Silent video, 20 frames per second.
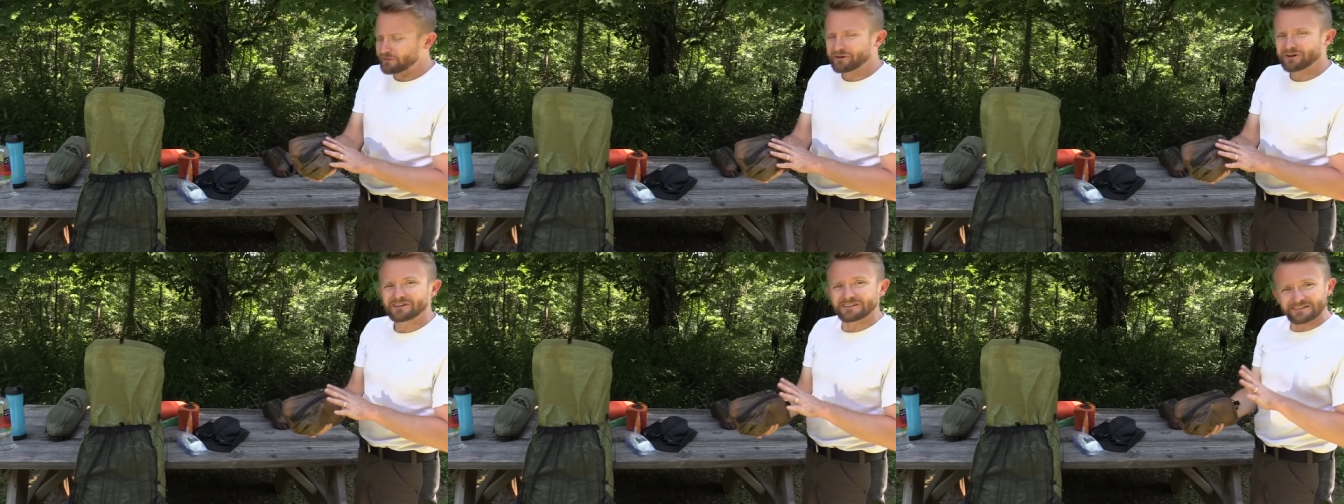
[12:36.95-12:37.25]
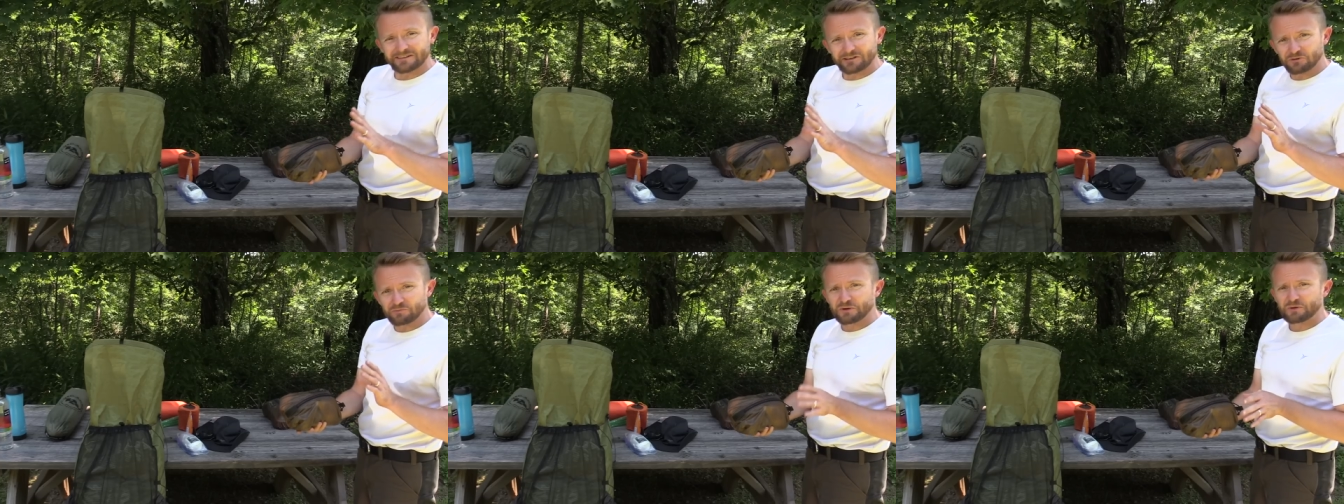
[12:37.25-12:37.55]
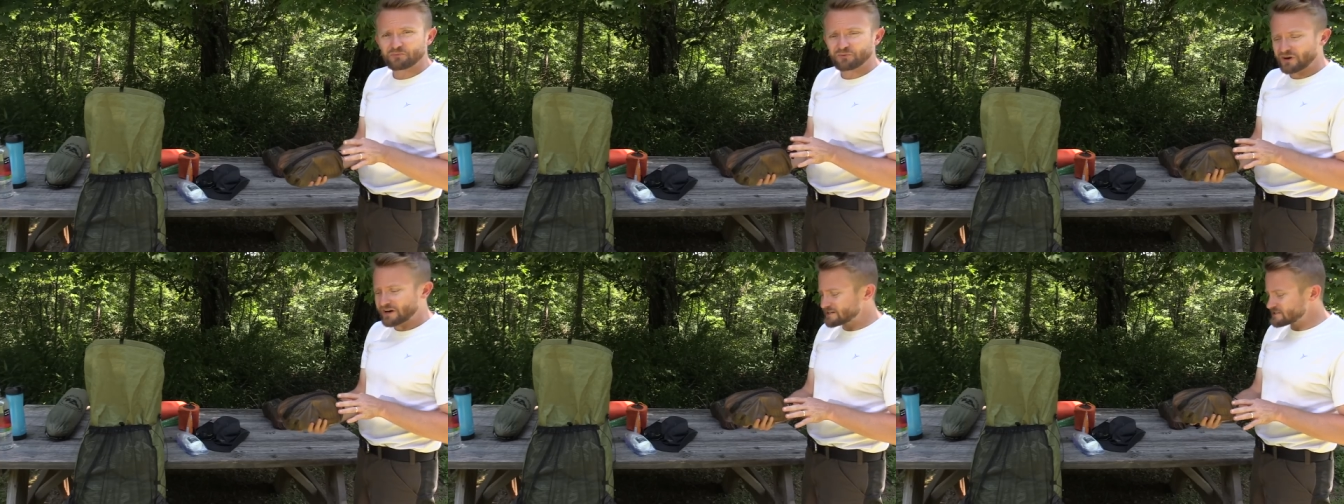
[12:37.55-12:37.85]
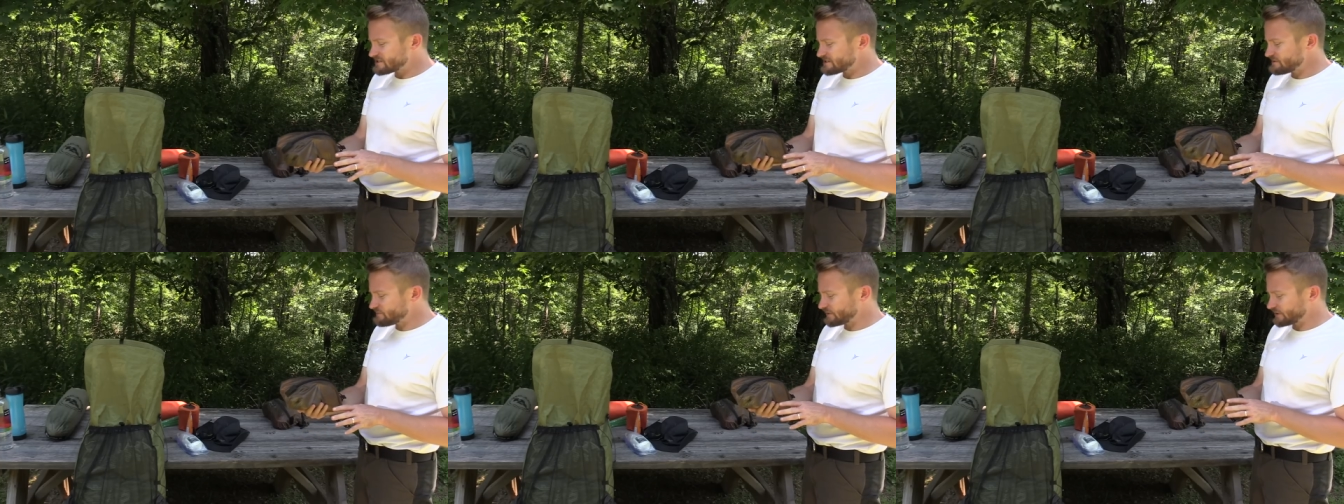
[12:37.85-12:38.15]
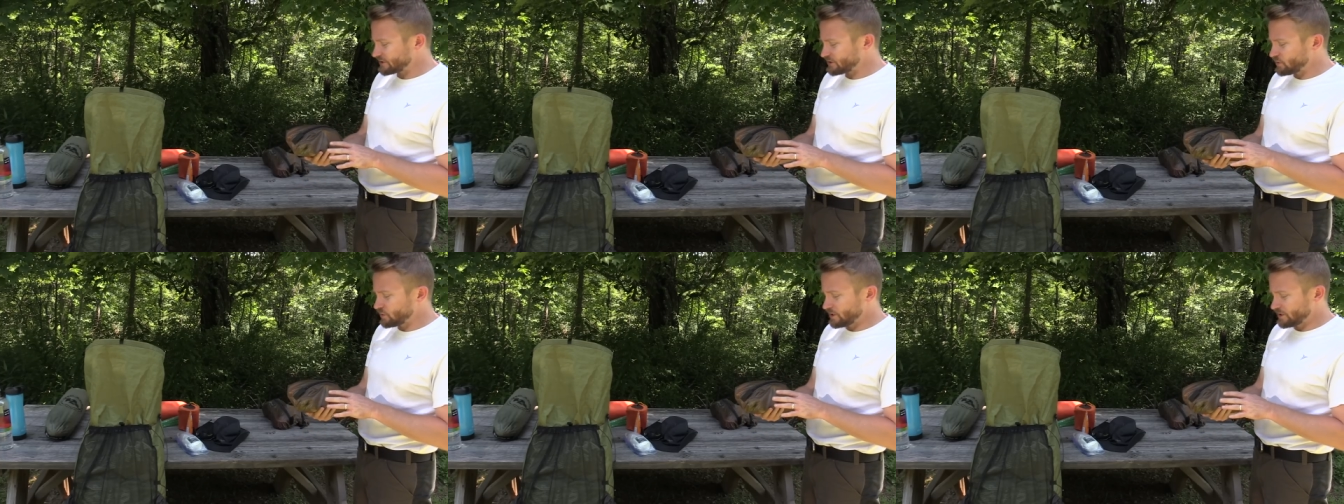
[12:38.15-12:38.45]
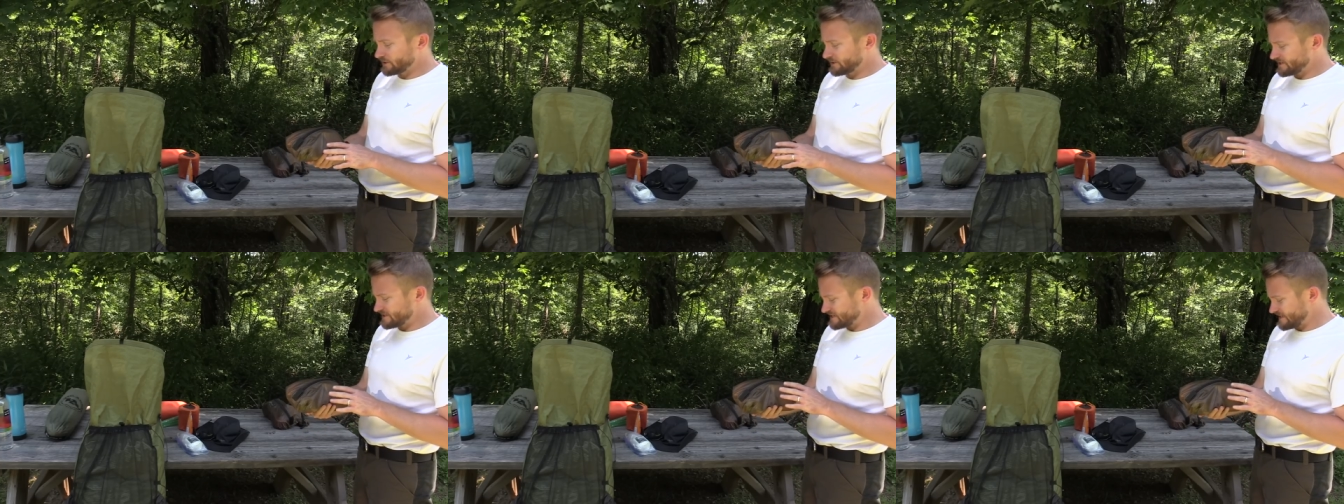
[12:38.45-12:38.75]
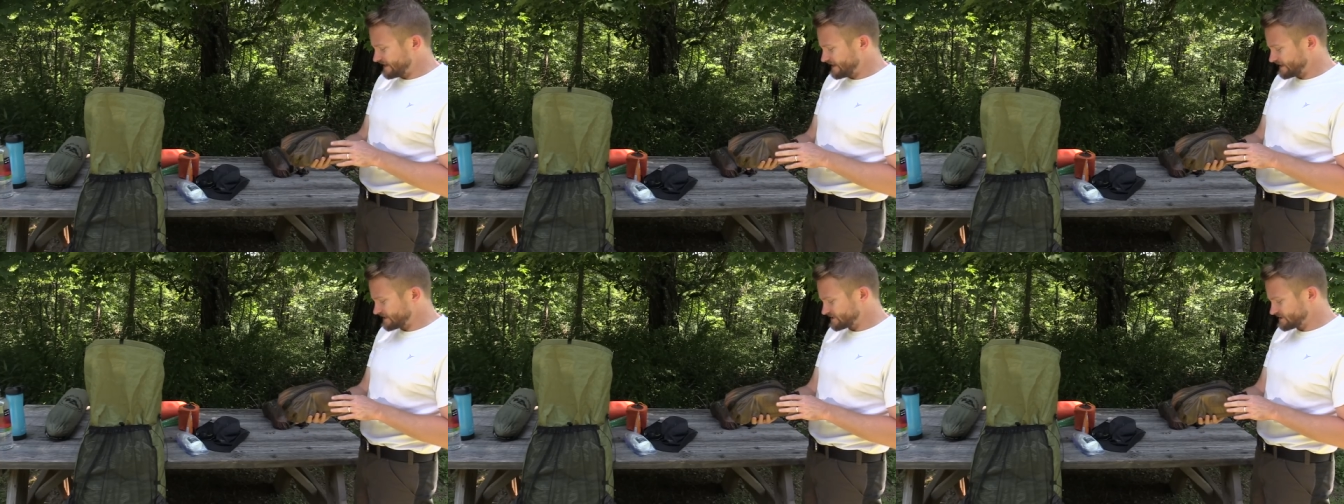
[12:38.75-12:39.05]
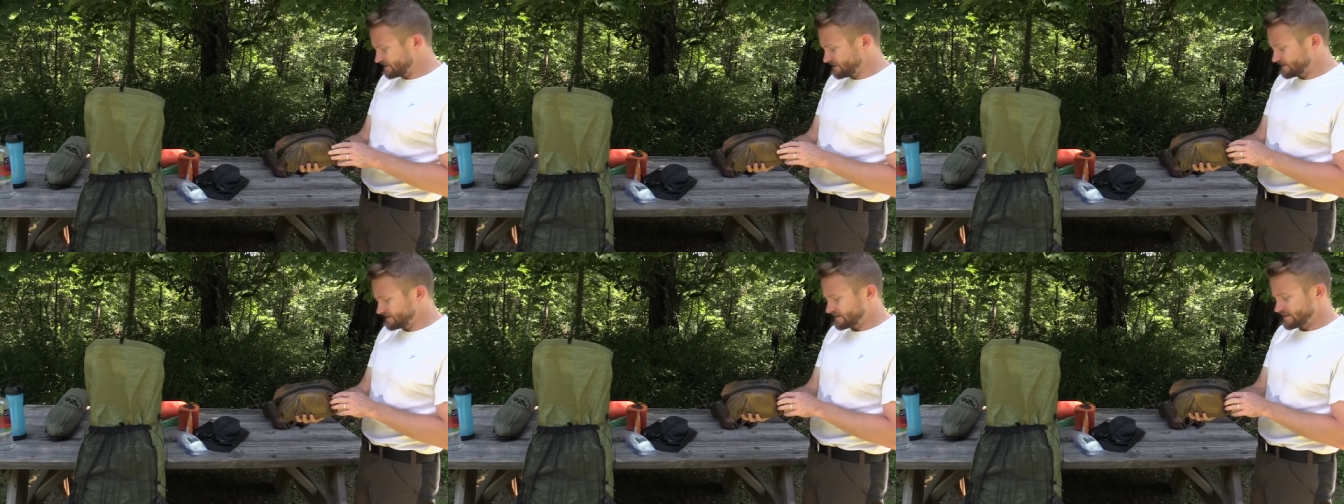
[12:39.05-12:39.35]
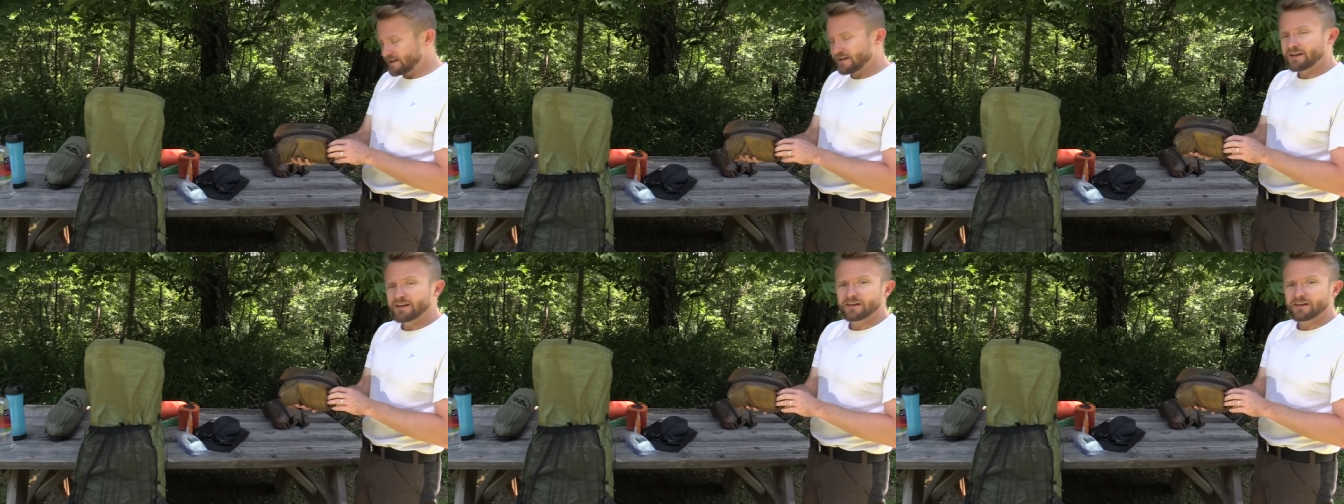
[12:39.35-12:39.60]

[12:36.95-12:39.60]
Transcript: They're a little bit pricey, but the quality is excellent.